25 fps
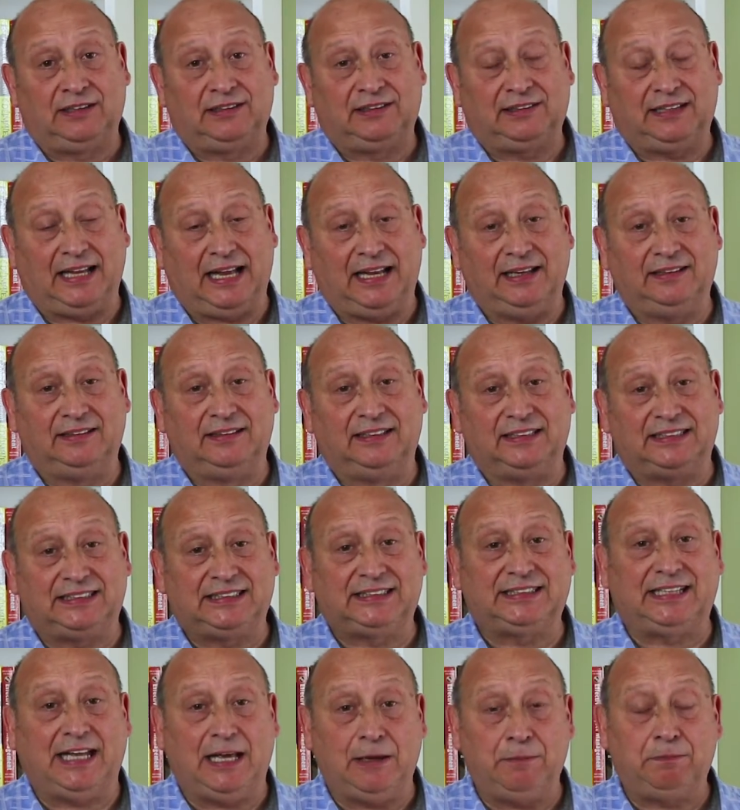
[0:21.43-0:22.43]

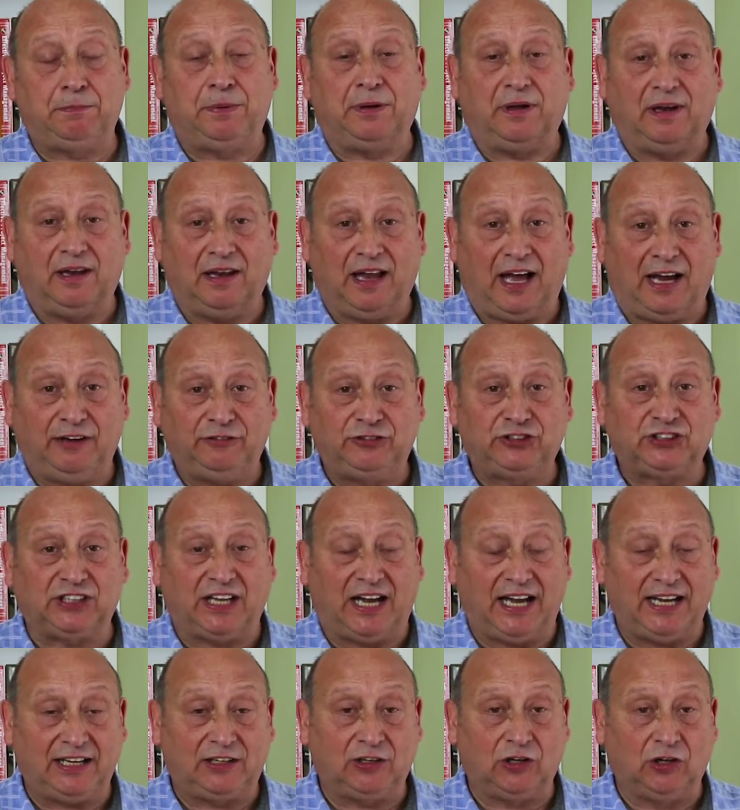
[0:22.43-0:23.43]
10-step life
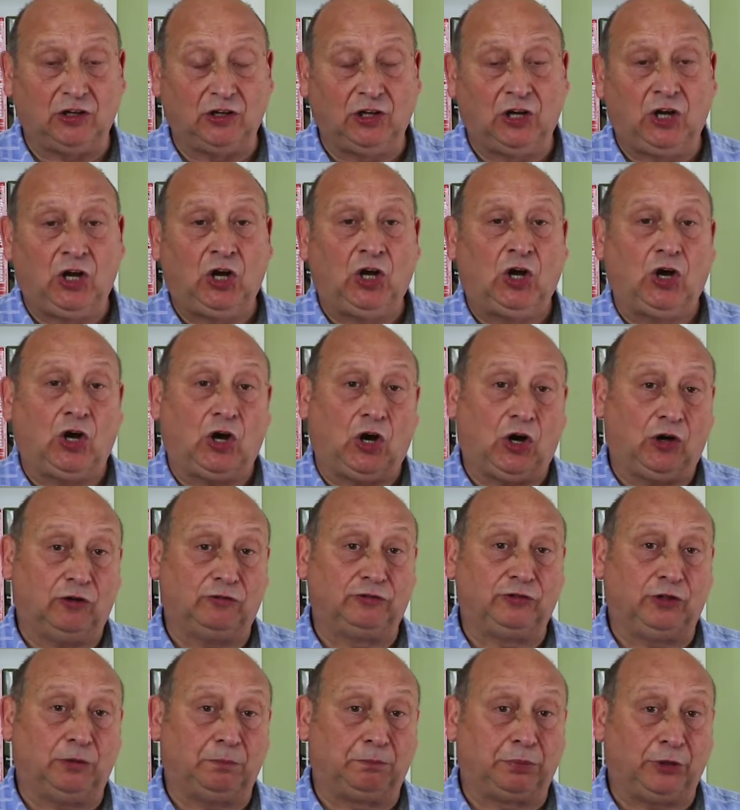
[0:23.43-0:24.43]
cycle
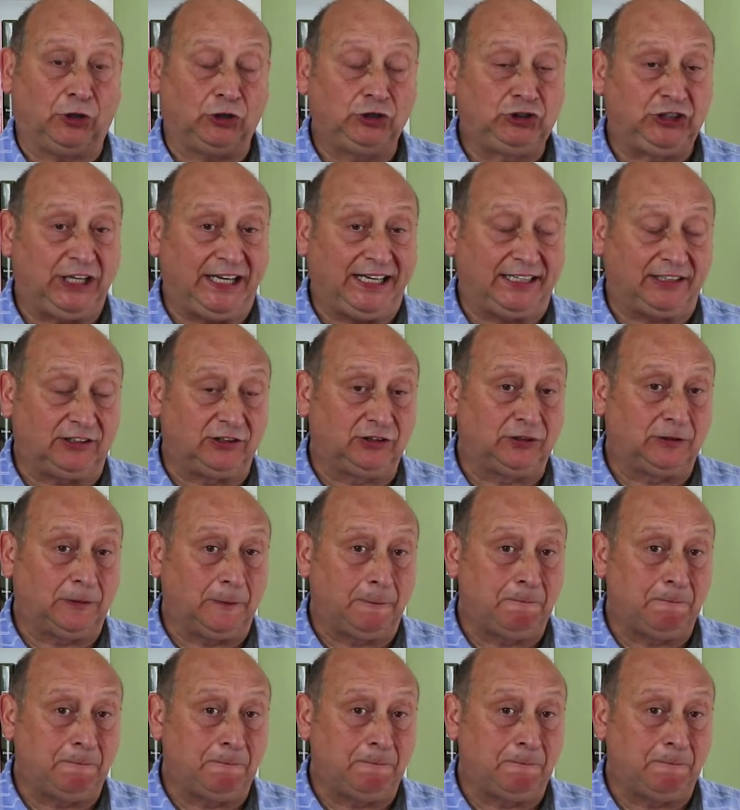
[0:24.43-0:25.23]
of the project.